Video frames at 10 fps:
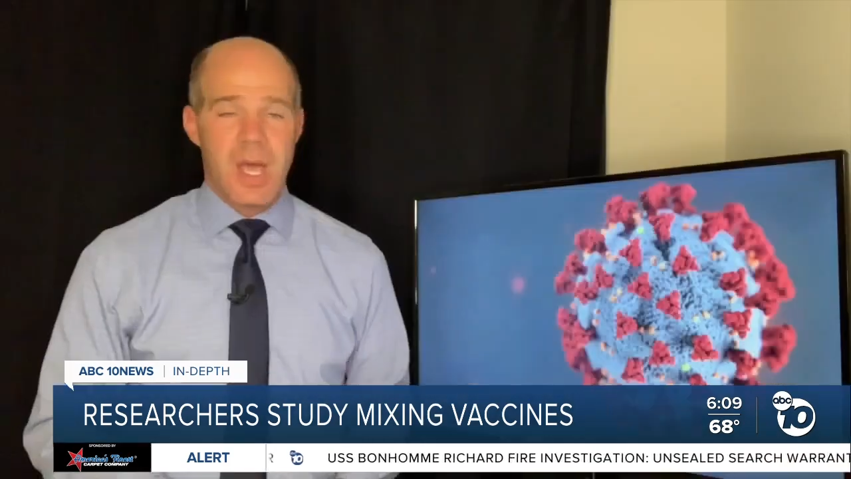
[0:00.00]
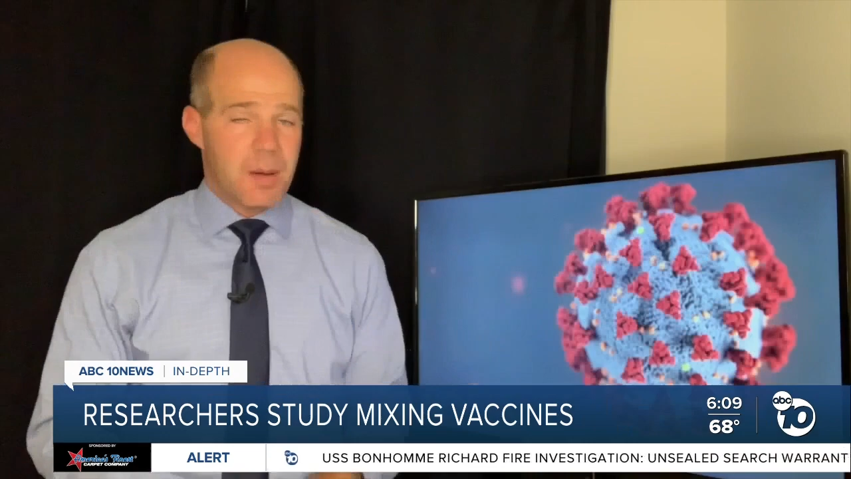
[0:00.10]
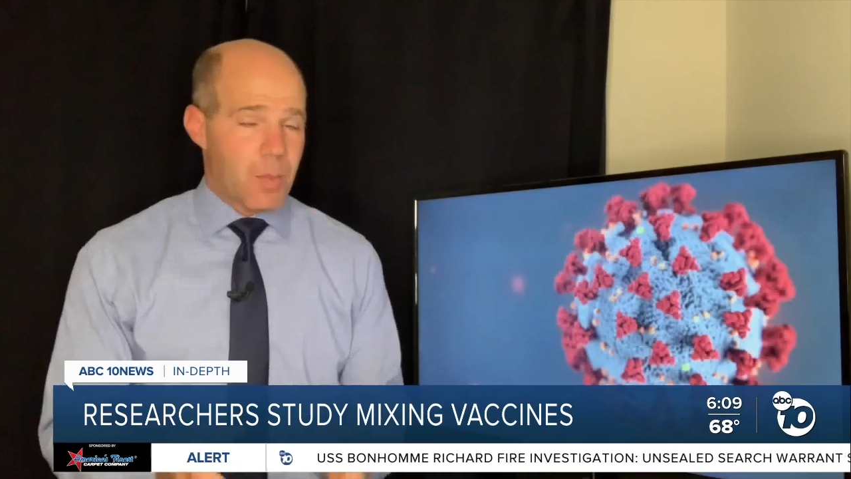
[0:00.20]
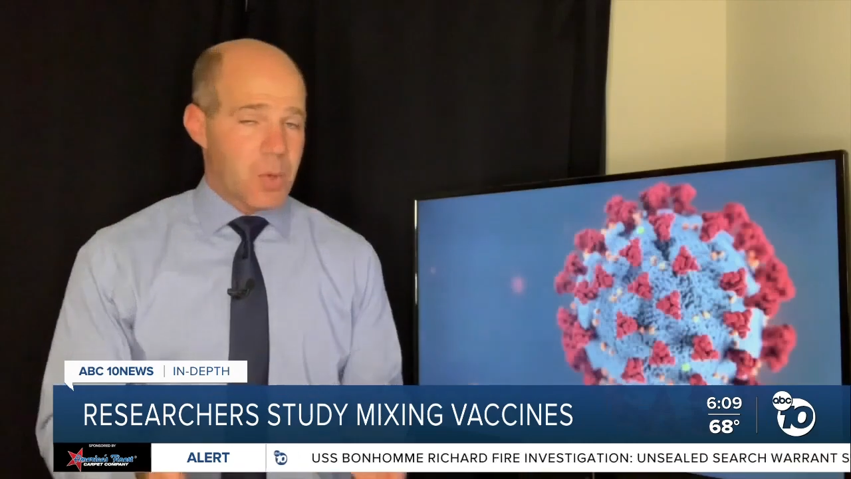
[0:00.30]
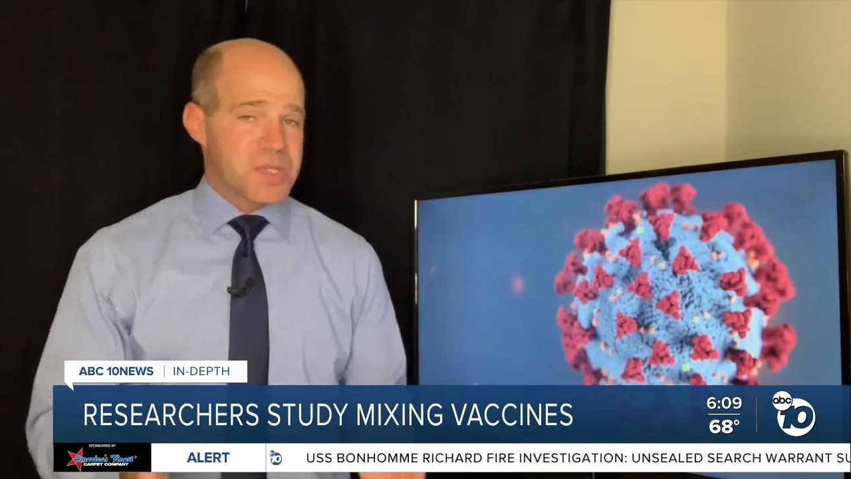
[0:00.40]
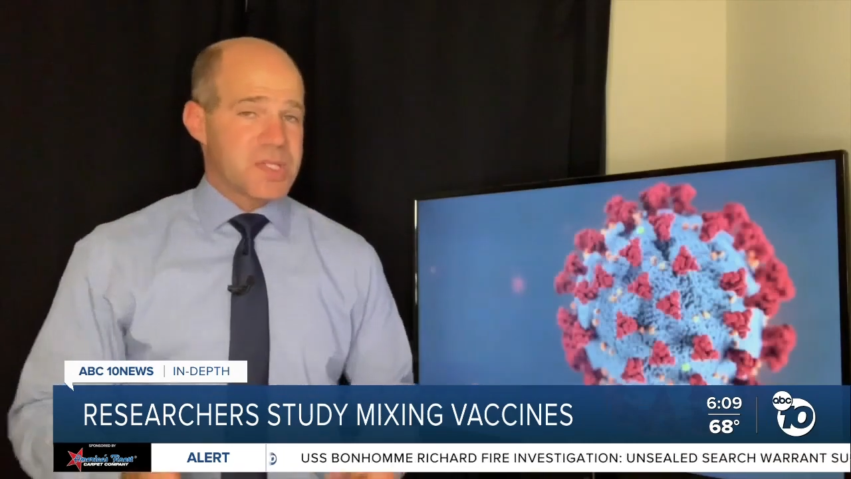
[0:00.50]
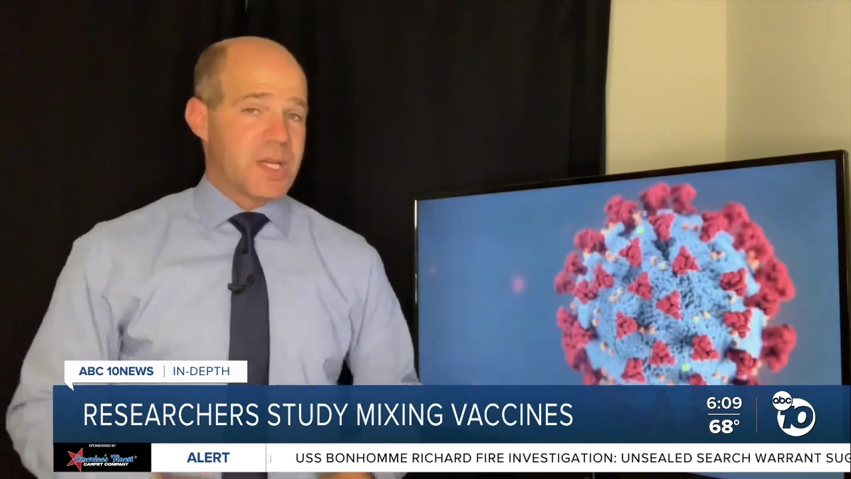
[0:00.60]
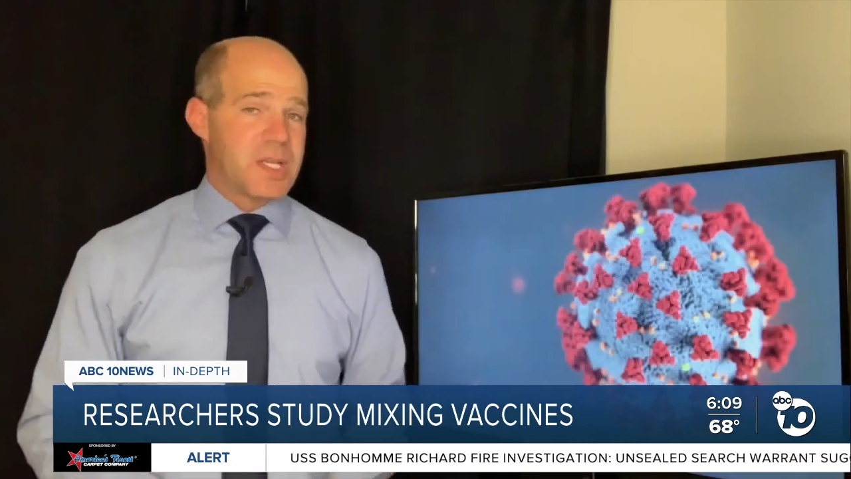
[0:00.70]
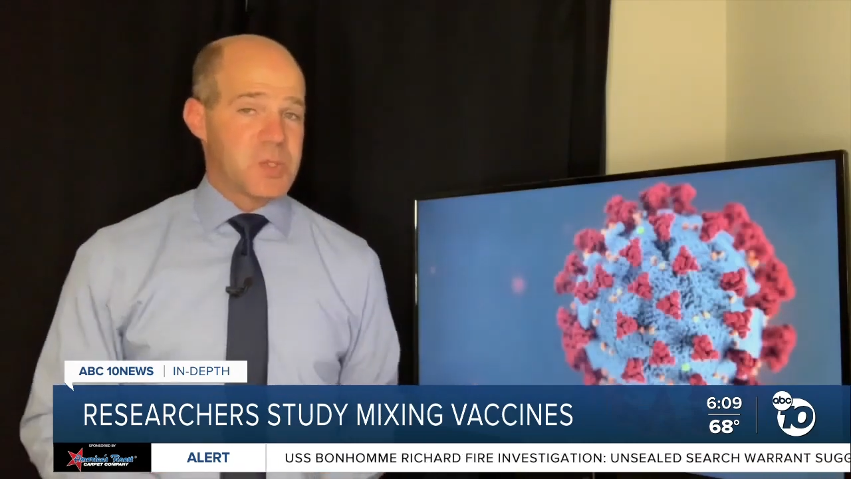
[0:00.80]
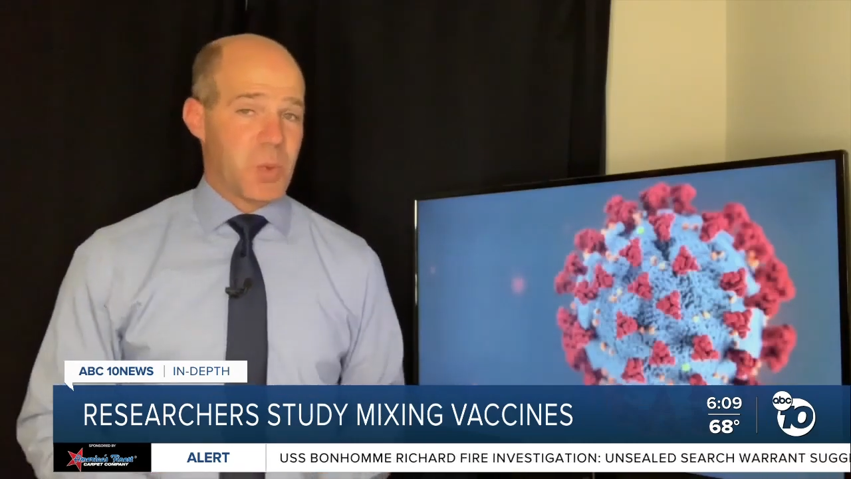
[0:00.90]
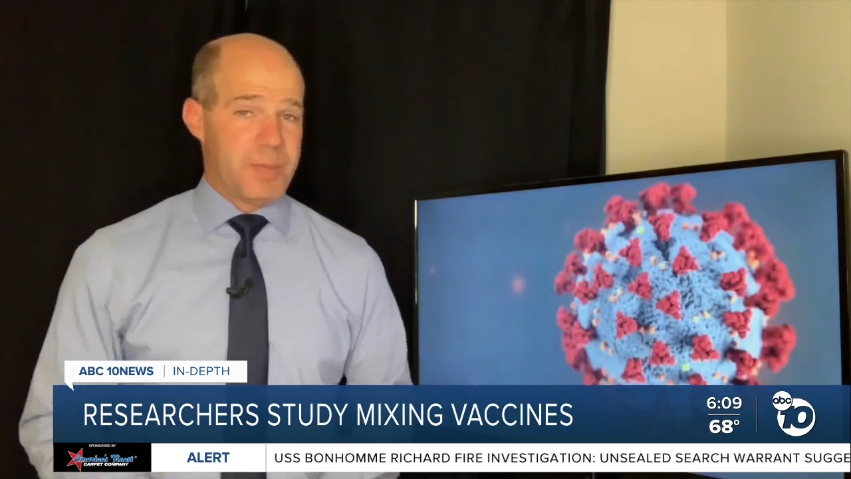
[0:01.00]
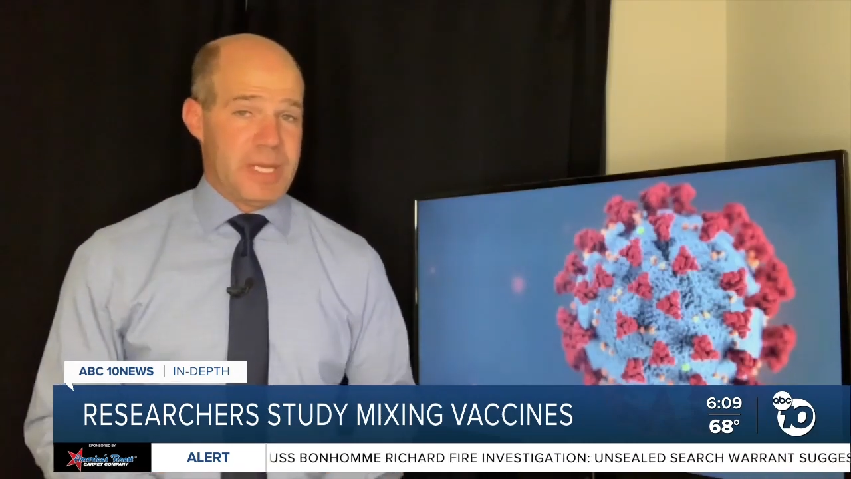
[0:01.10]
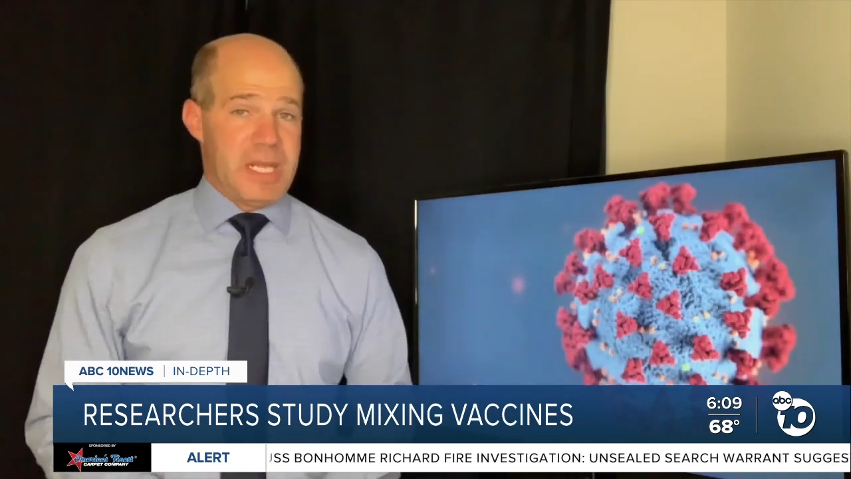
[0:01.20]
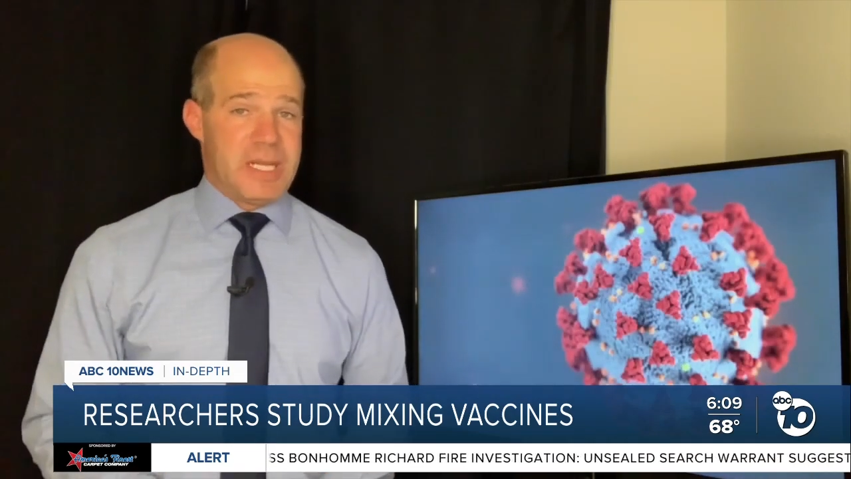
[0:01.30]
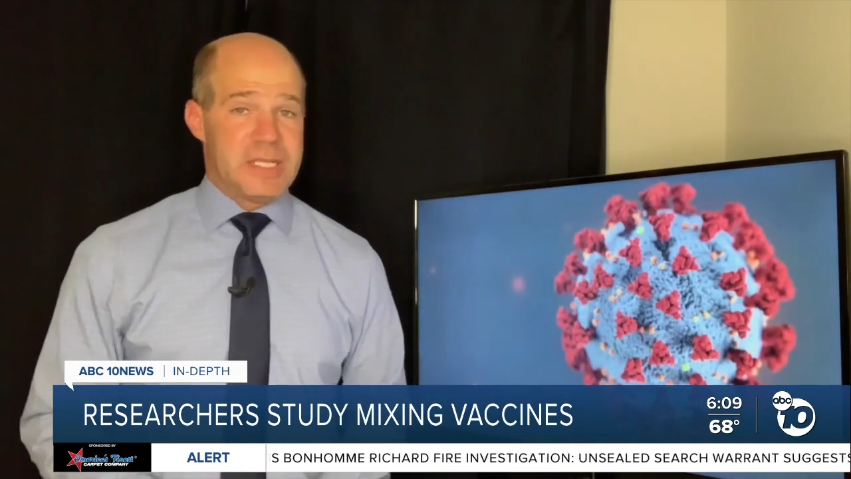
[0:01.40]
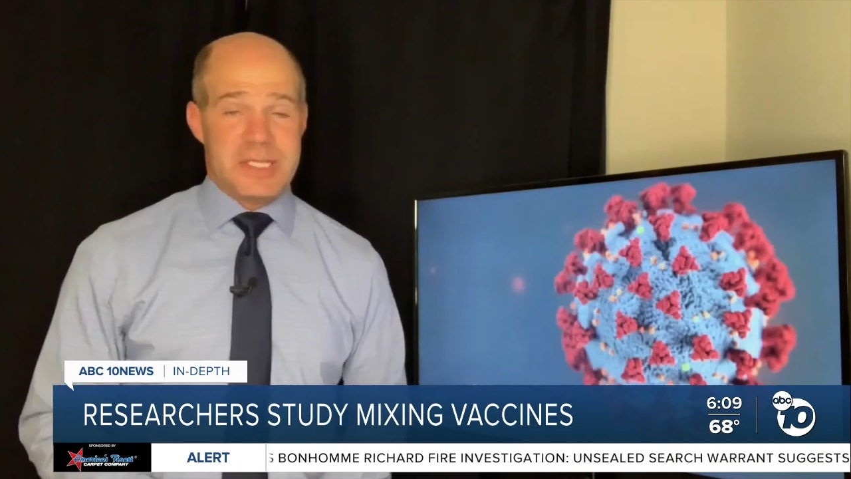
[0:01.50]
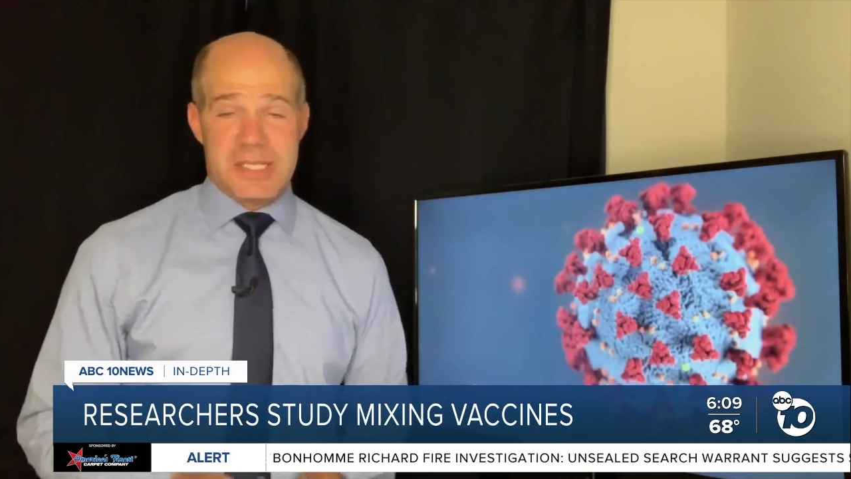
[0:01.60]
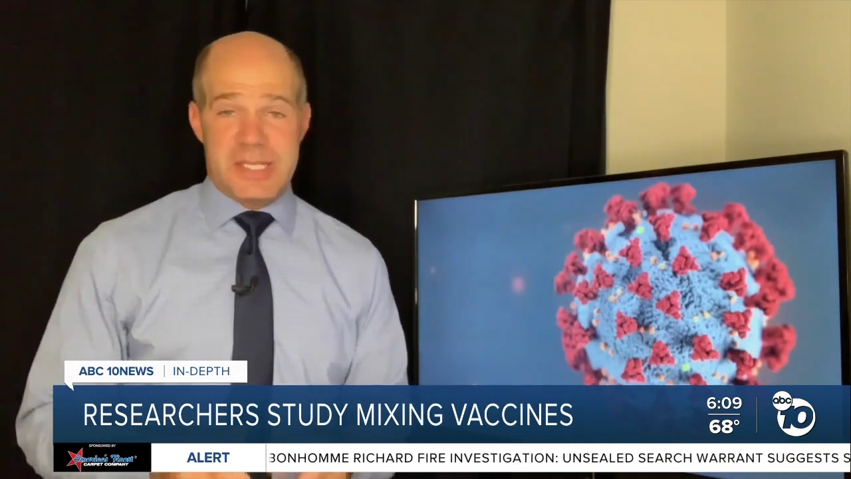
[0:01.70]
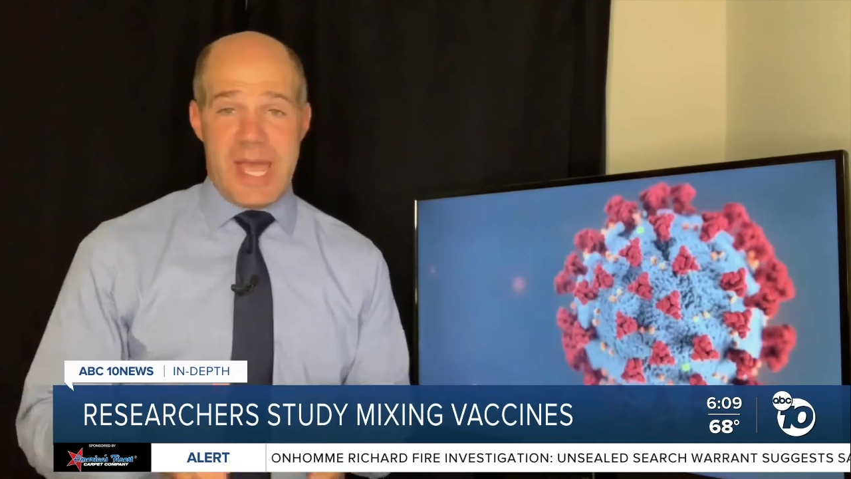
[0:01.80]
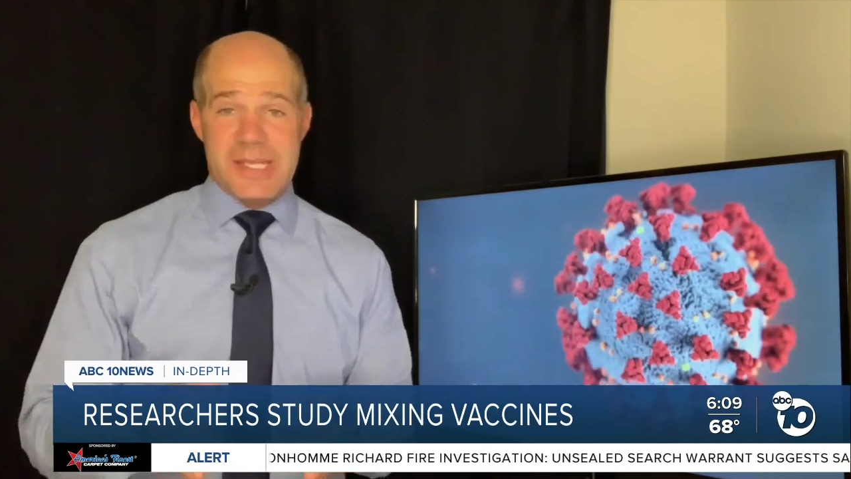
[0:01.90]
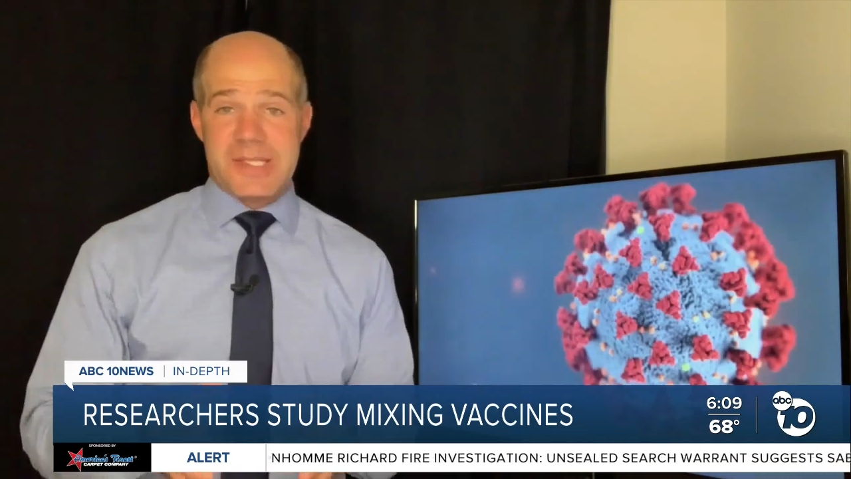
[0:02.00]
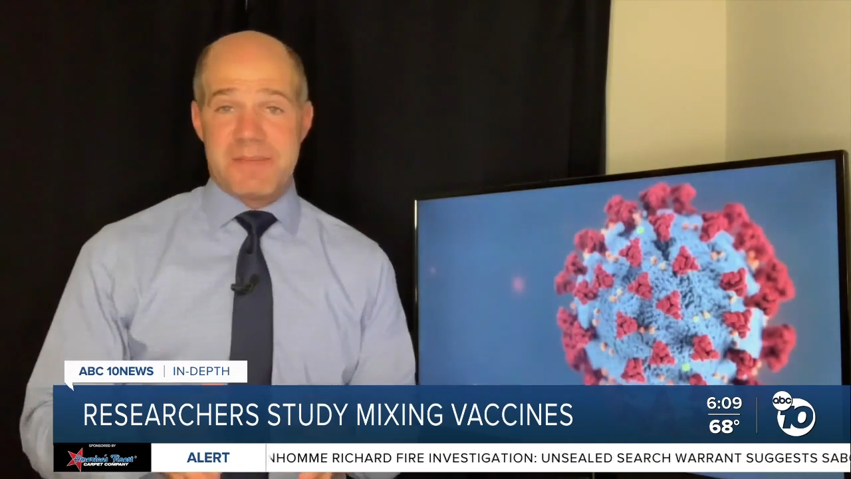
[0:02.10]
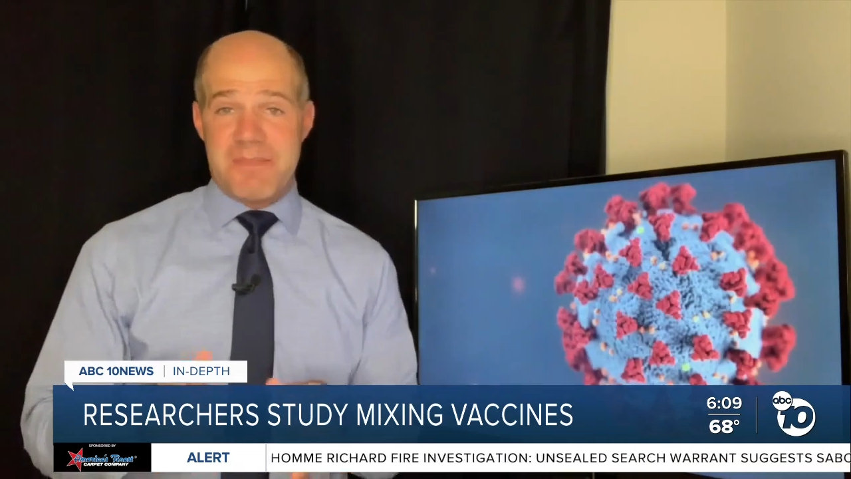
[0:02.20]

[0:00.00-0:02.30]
More studies will be needed to test